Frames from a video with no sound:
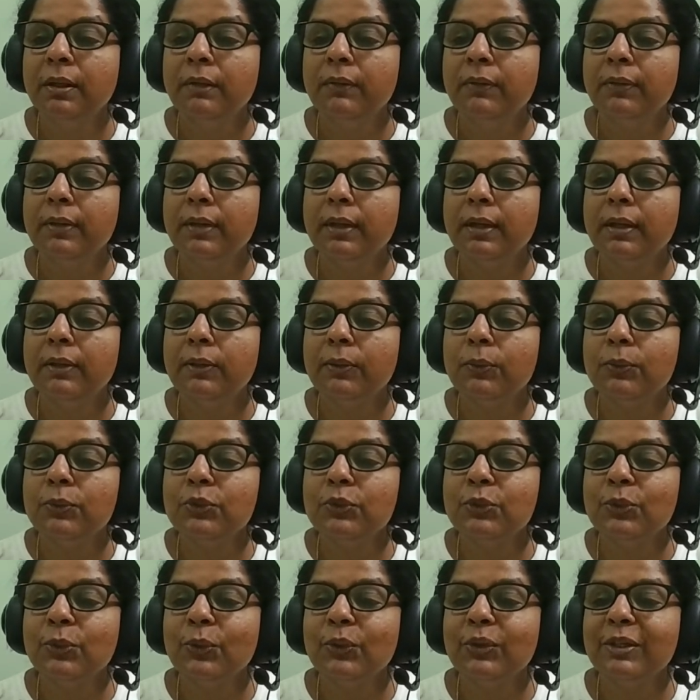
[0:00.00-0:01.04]
than those
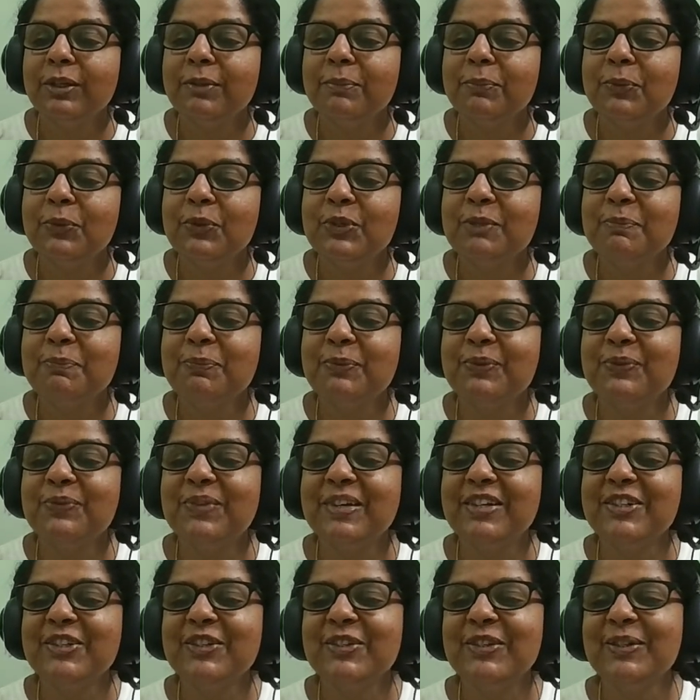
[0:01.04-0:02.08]
taught in most
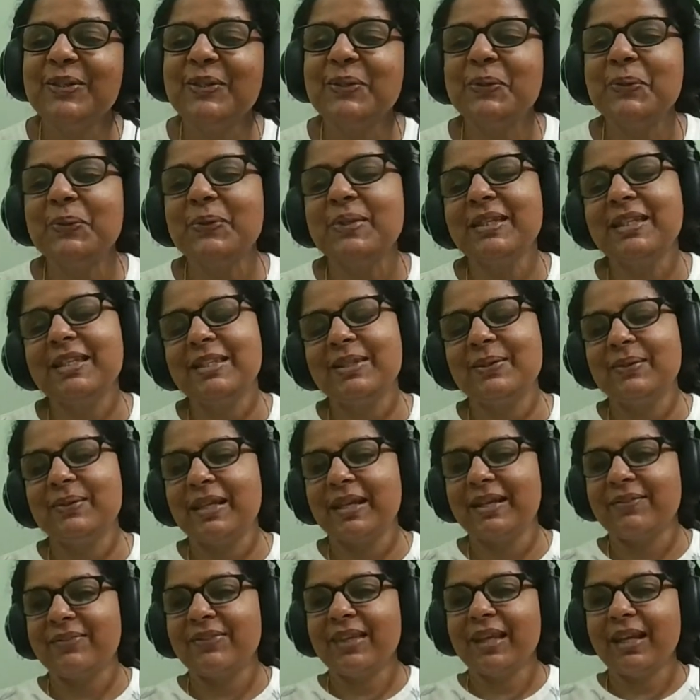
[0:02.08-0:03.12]
professional courses today.
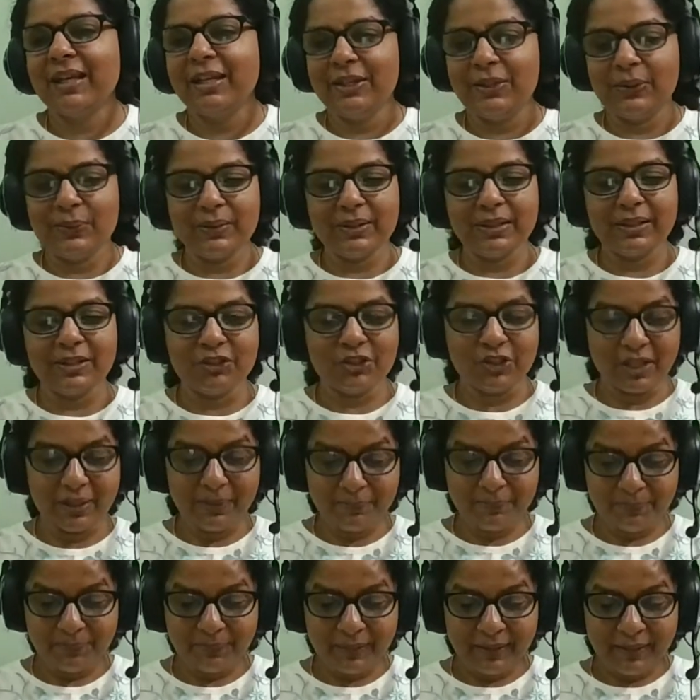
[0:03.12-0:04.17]
Thank you, Sanjay.
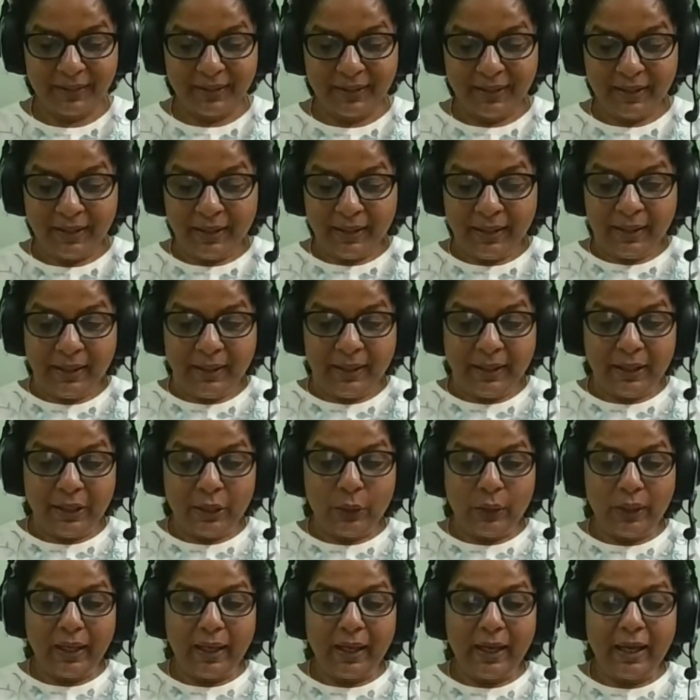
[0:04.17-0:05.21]

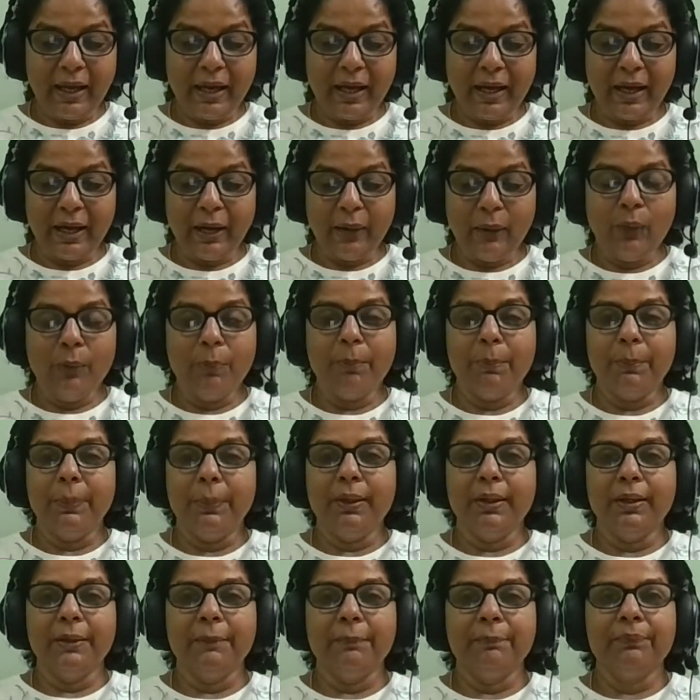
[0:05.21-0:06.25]
Okay, I hope
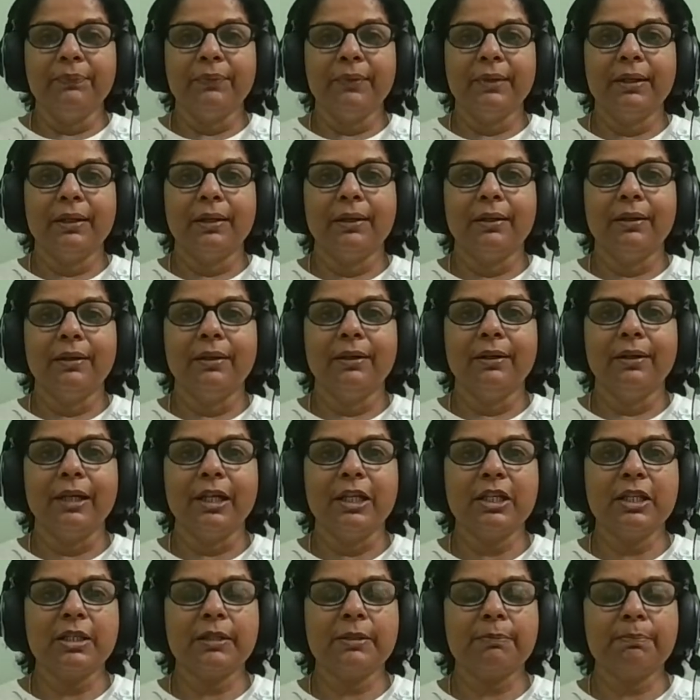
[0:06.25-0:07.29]
um, uh,
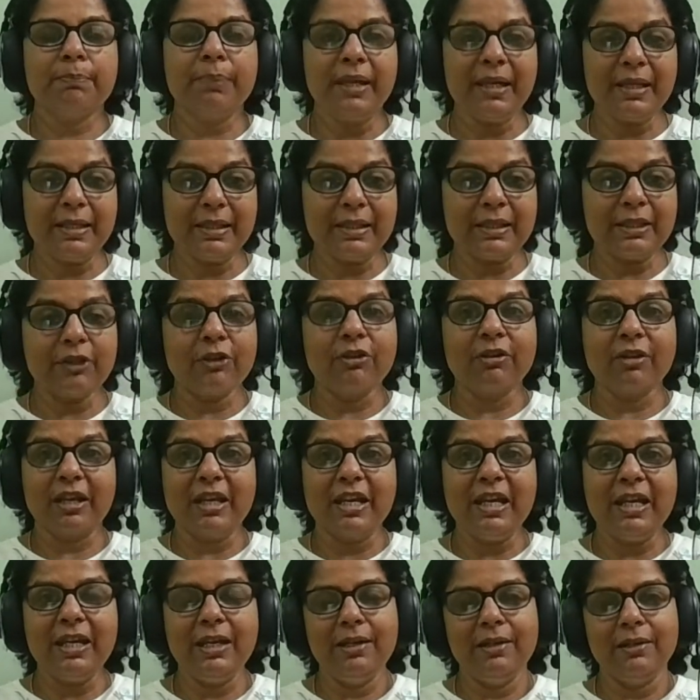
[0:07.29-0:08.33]
it's please
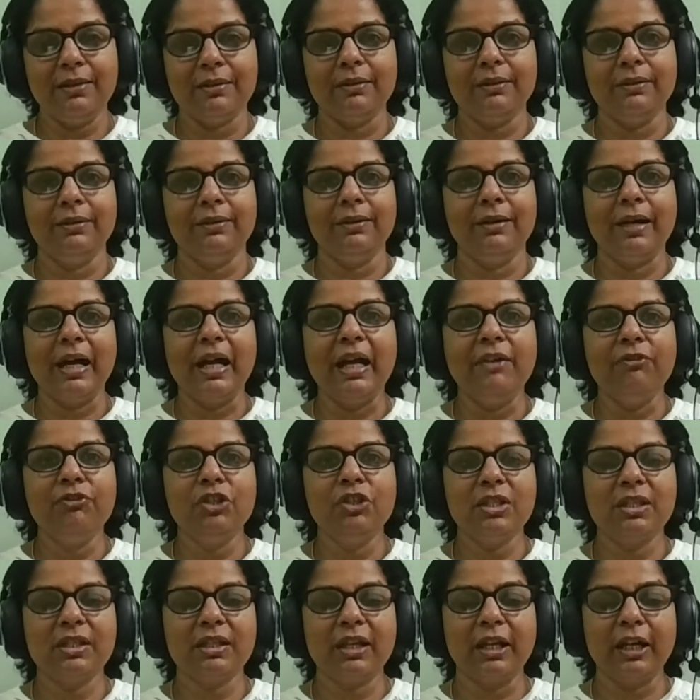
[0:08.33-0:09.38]
read. Uh, I've
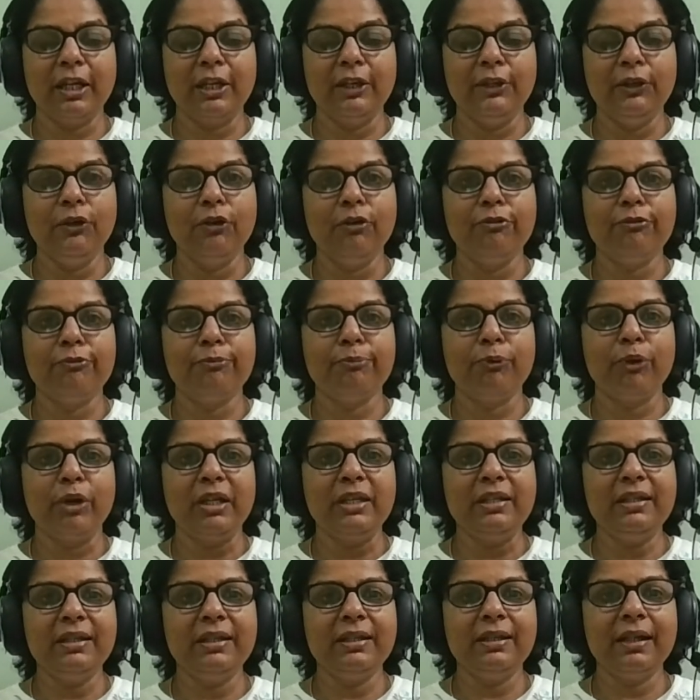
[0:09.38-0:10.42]
just kind of
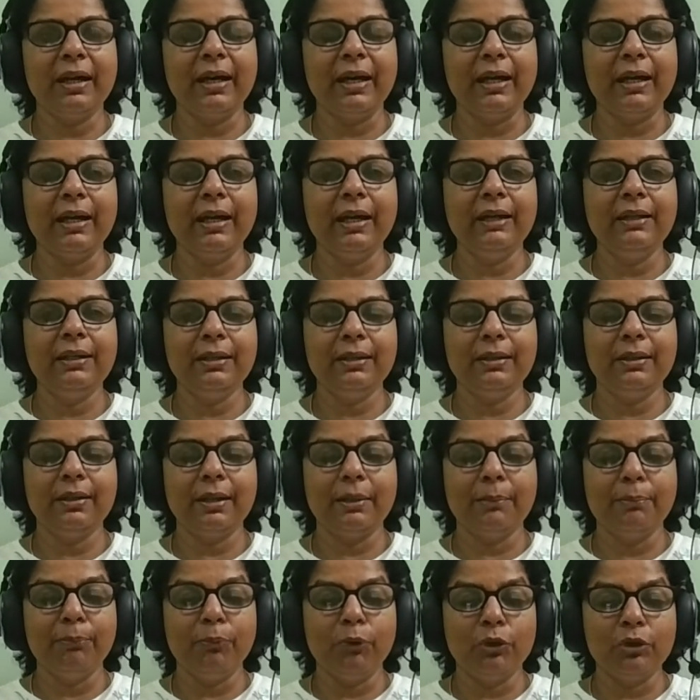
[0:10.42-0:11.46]
pointed, highlighted the
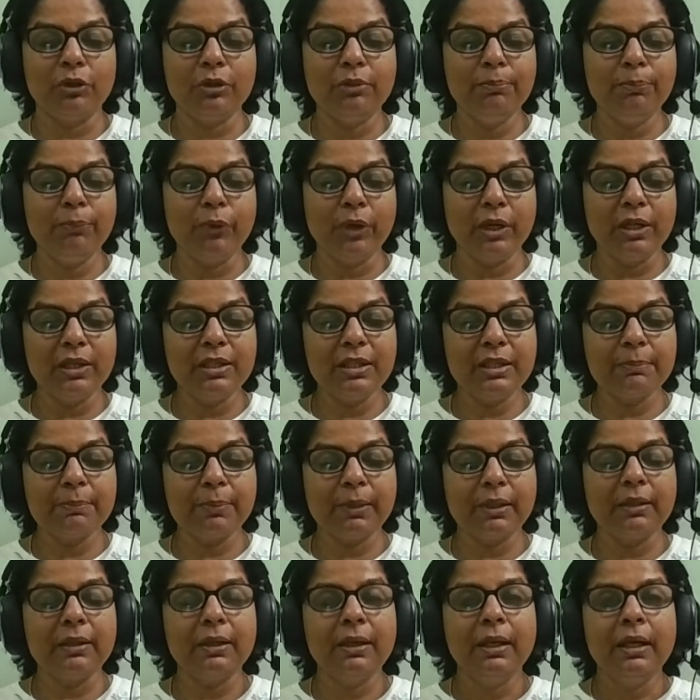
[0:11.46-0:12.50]
important points,
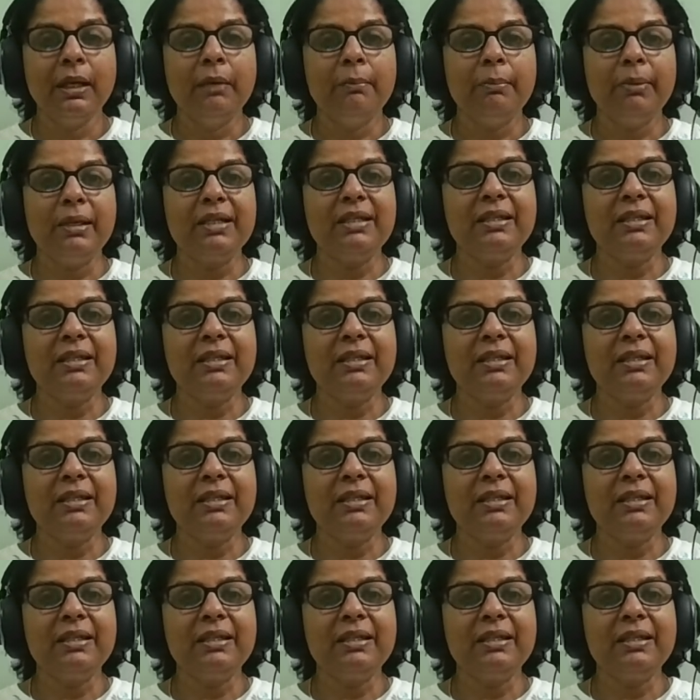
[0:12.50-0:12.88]
but please